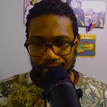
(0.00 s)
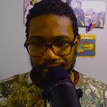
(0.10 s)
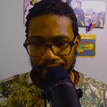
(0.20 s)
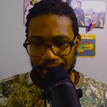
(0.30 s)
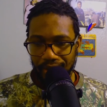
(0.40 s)

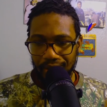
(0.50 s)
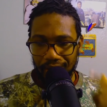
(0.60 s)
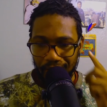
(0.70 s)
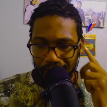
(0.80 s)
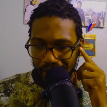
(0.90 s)

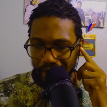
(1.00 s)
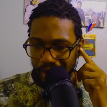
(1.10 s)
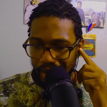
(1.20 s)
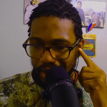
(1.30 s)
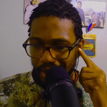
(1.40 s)

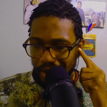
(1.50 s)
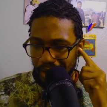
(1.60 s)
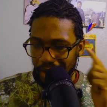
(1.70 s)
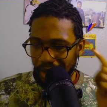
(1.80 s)
(silence)